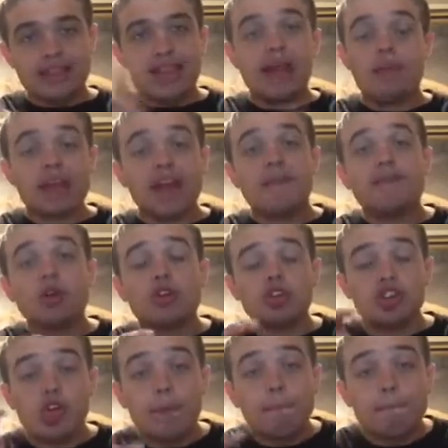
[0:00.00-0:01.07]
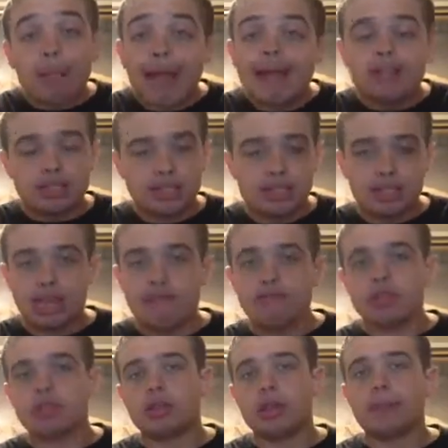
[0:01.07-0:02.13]
Now we gotta focus on balancing
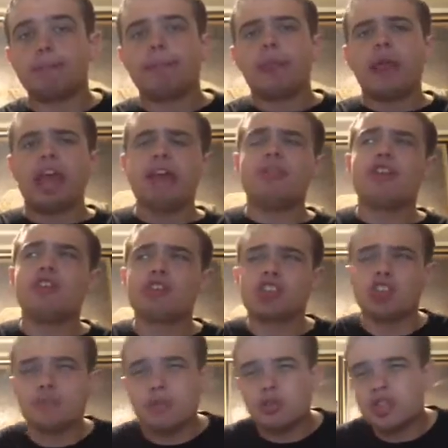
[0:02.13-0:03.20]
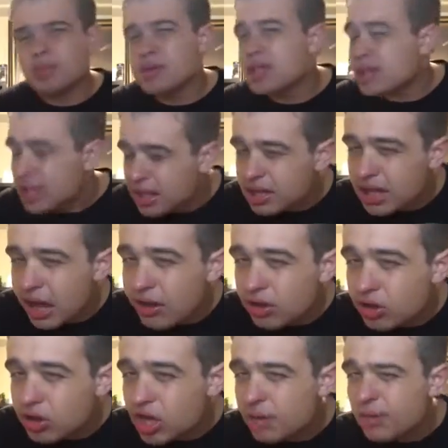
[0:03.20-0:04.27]
everything. And there are supposed to be 6
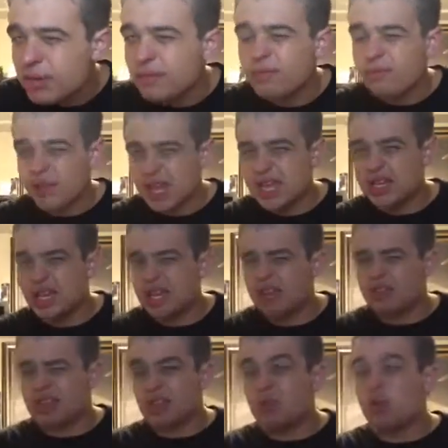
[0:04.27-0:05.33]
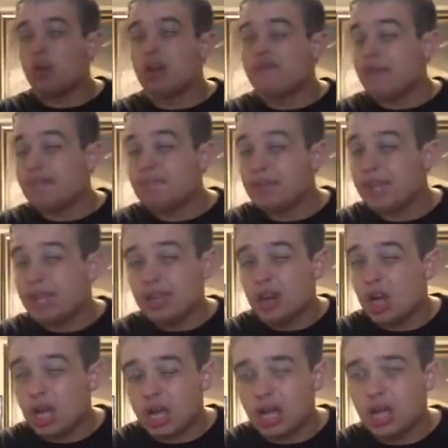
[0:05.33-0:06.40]
characters coming via DLC, one of them being,
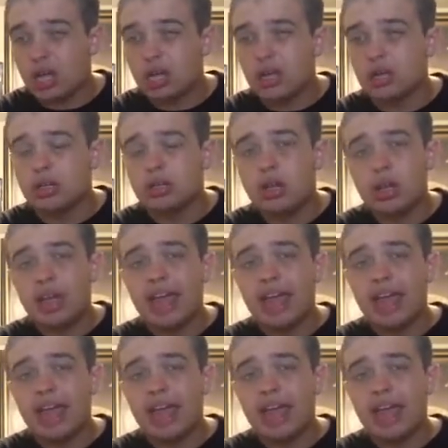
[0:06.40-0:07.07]
the